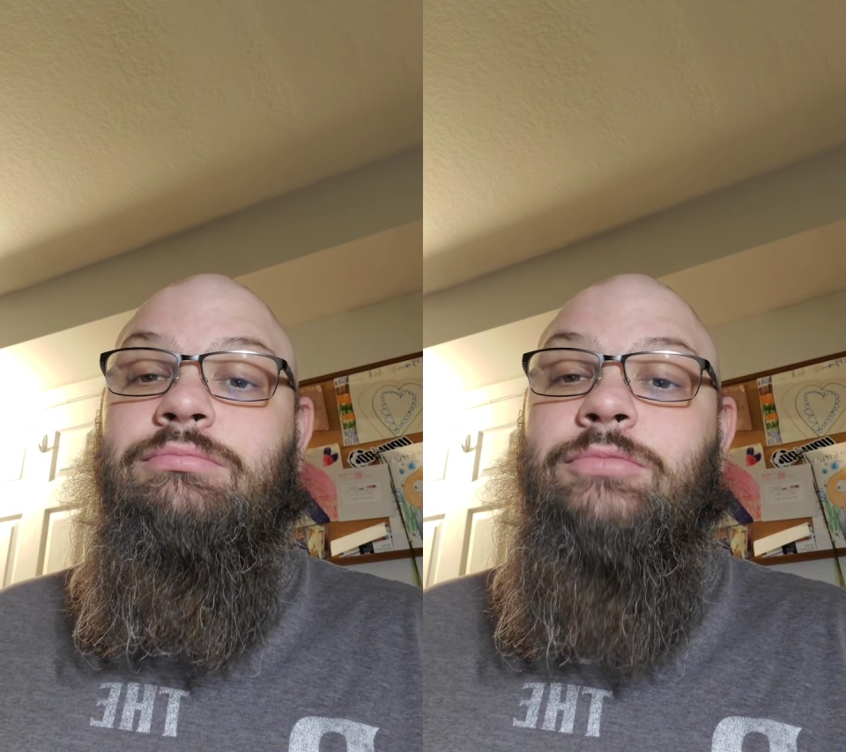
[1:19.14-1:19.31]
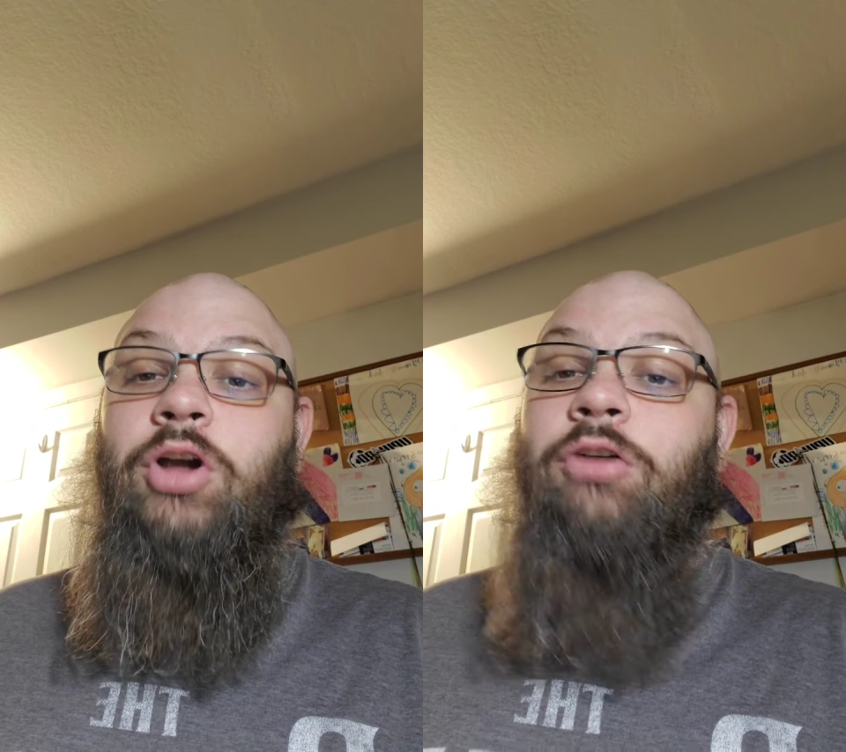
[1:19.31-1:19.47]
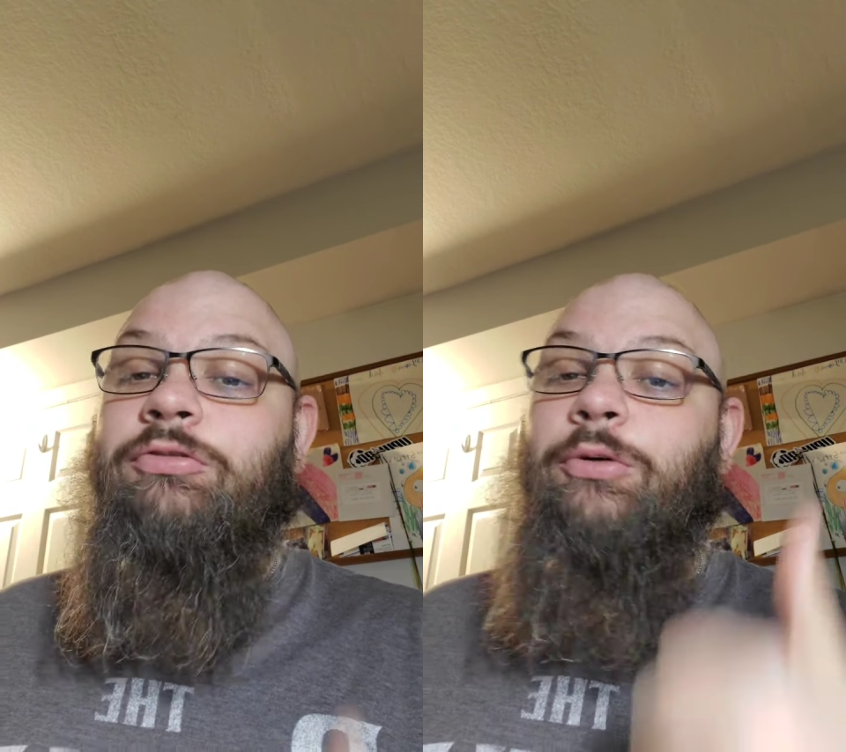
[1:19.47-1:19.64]

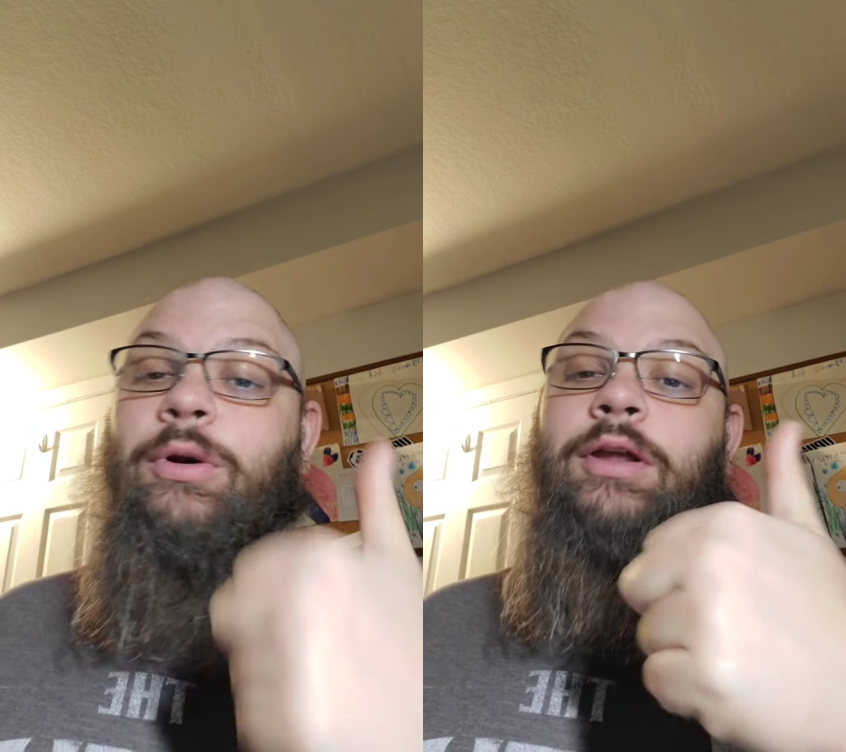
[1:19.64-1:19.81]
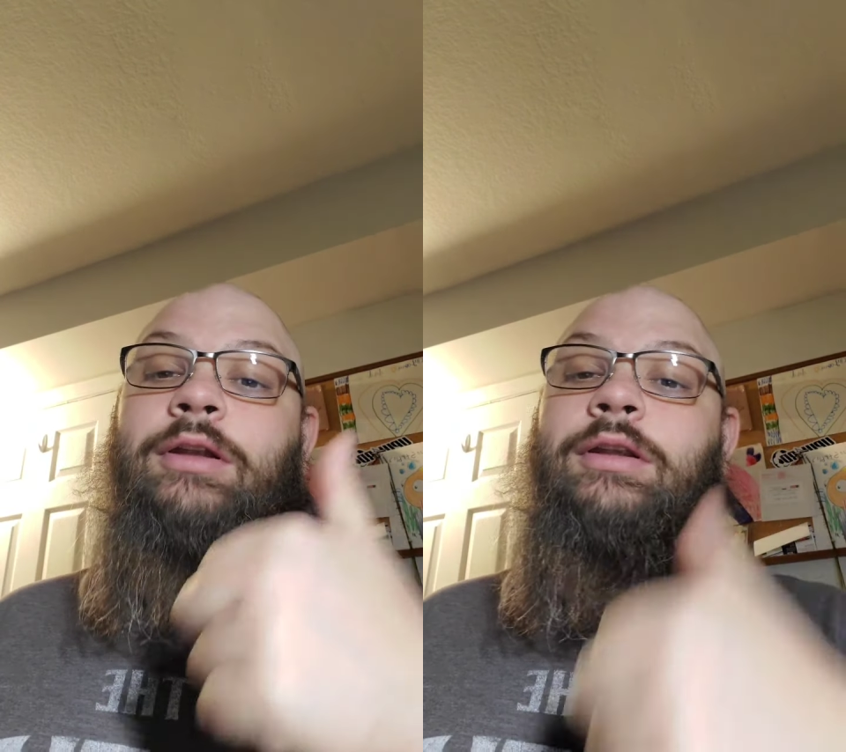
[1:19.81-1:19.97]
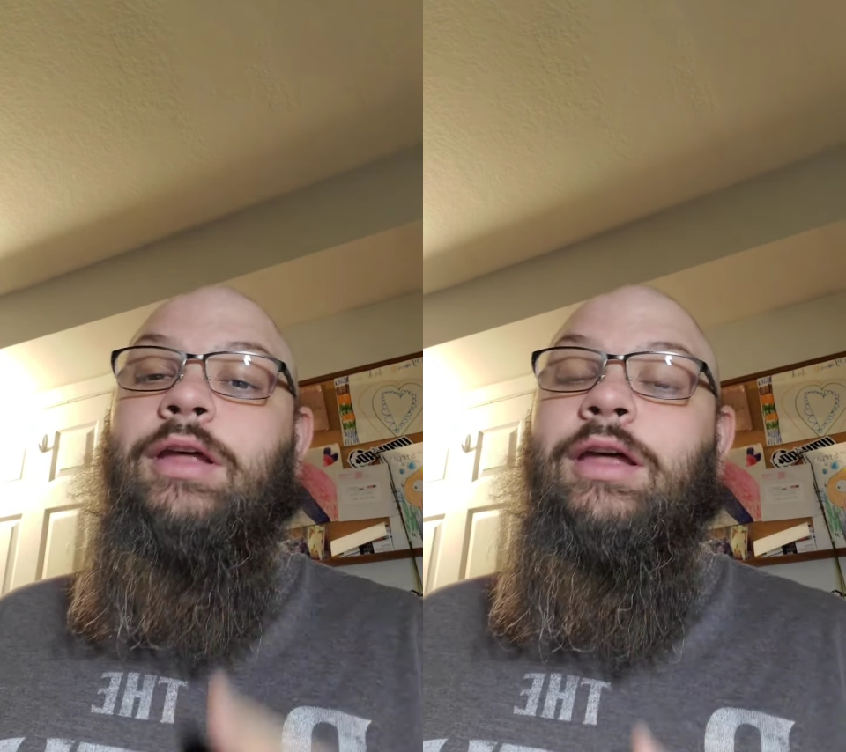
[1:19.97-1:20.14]
go for
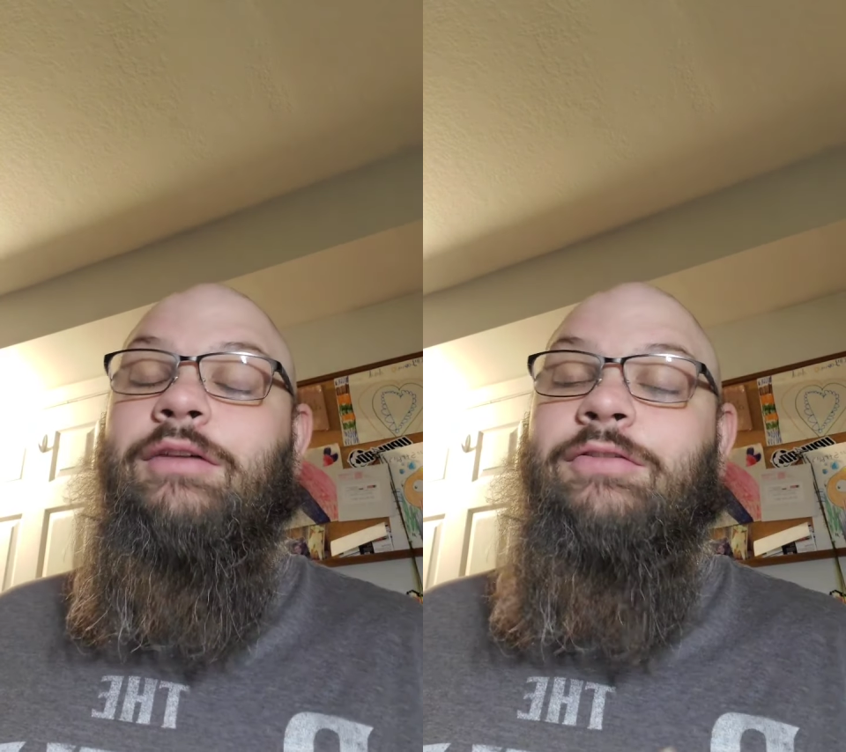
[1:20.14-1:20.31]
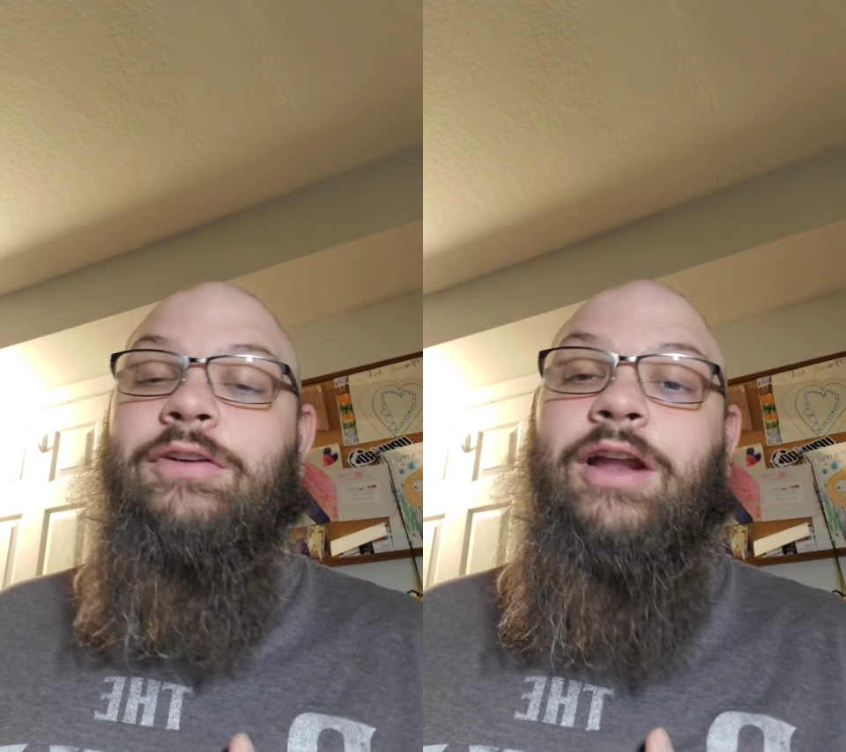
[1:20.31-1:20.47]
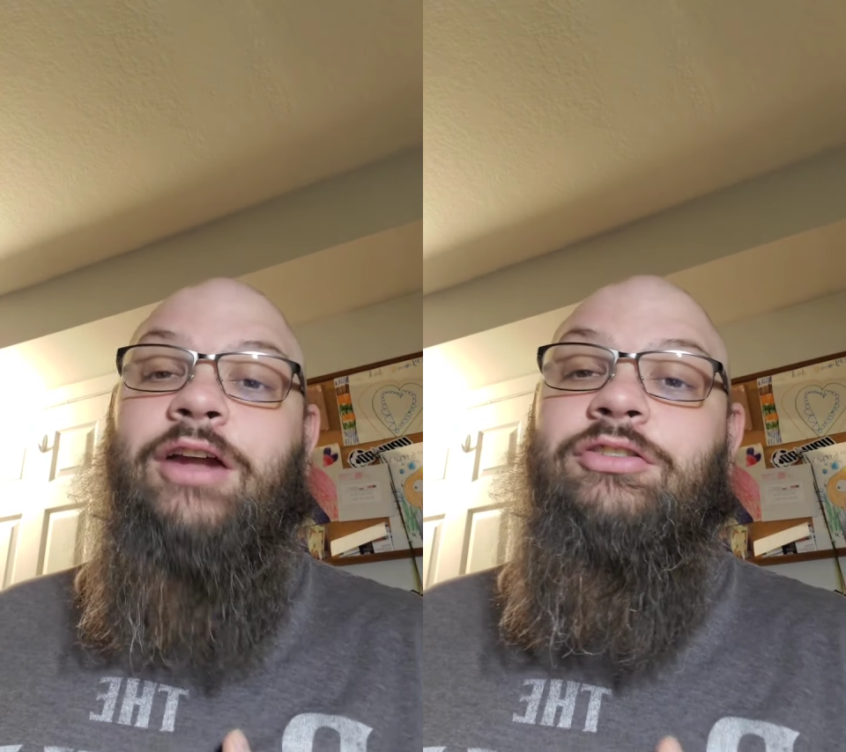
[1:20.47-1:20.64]
it. If
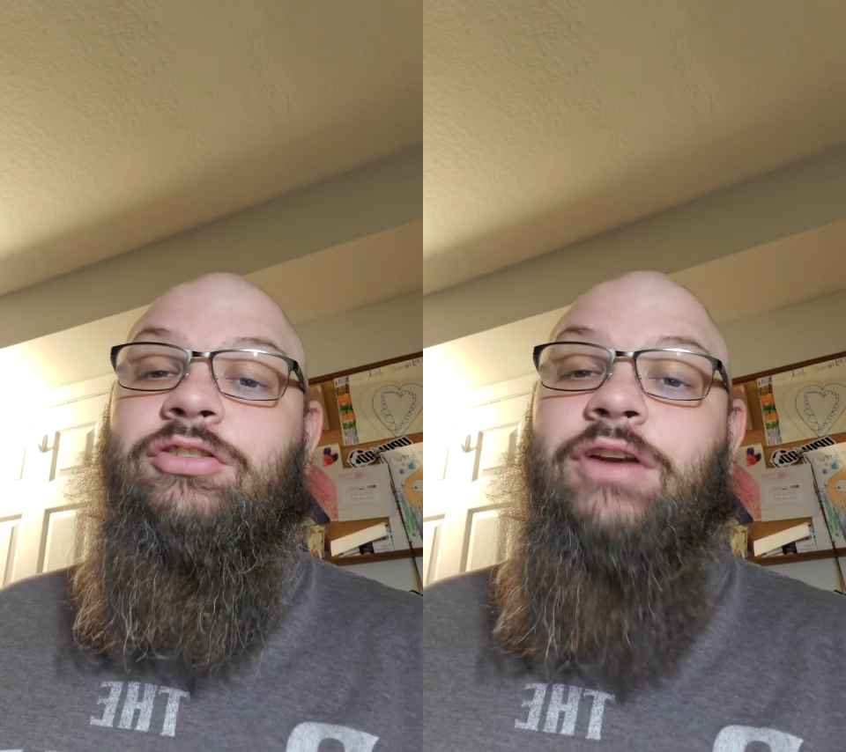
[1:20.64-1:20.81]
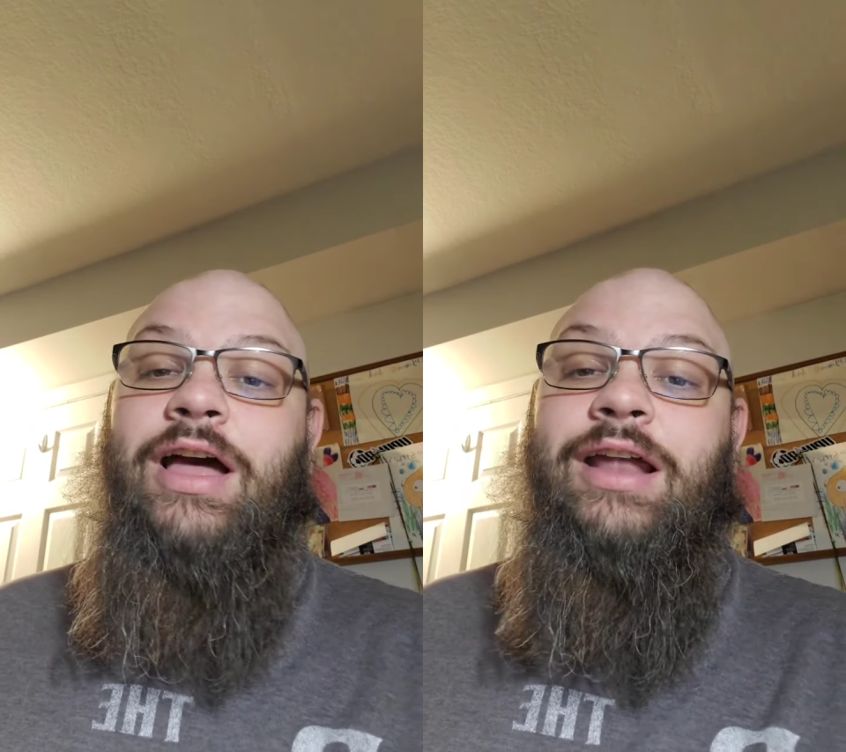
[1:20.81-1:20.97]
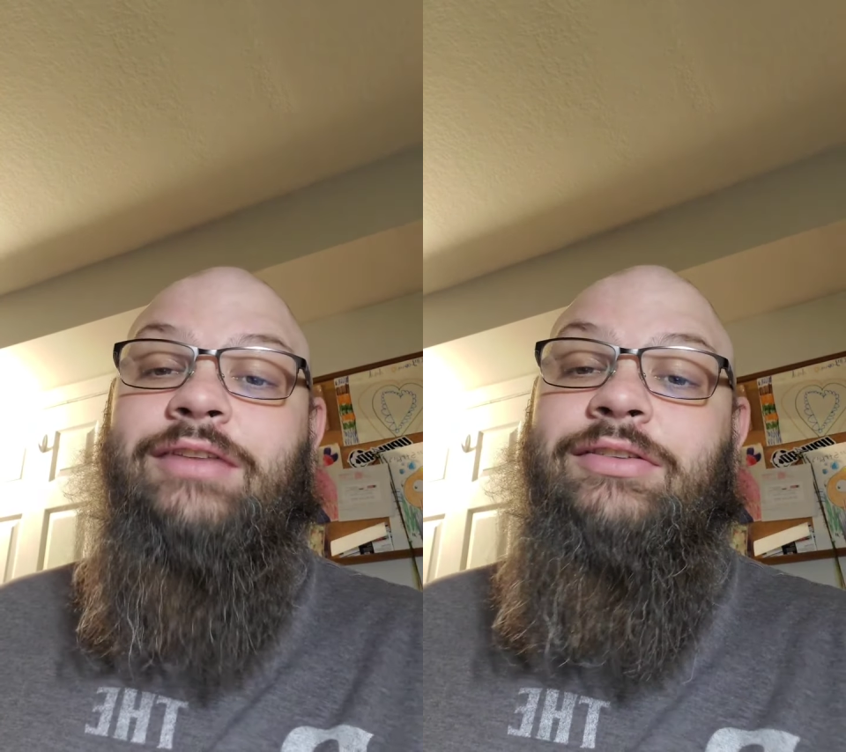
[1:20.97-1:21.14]
you're not sure
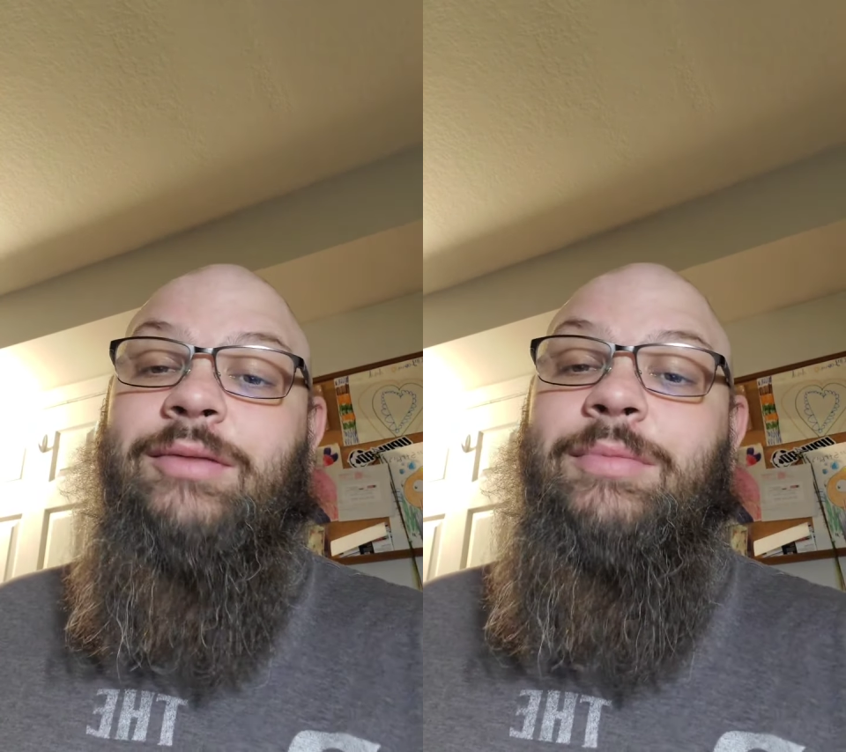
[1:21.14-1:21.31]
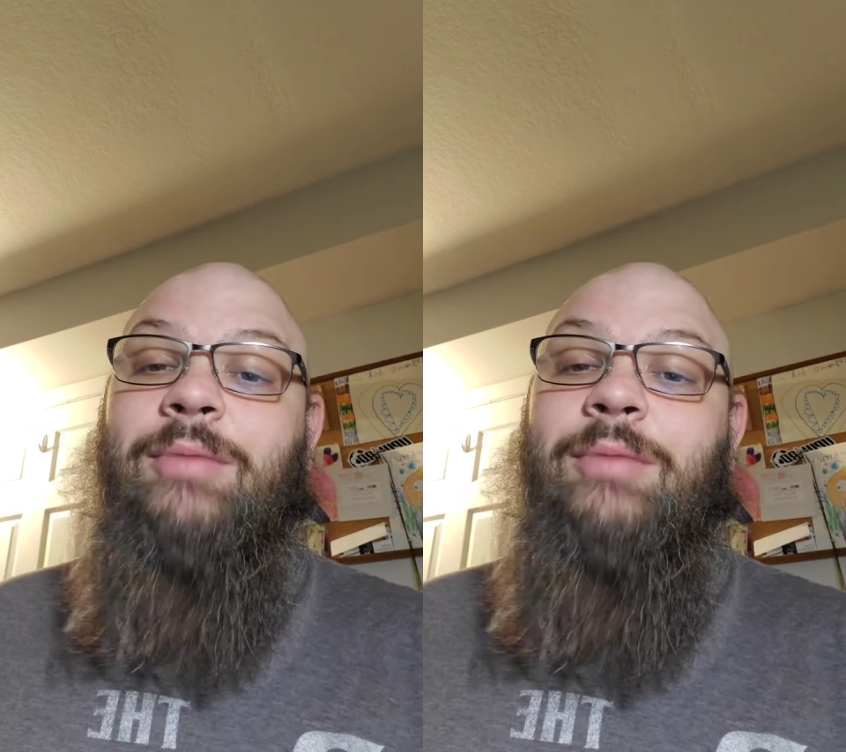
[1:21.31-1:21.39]
how to send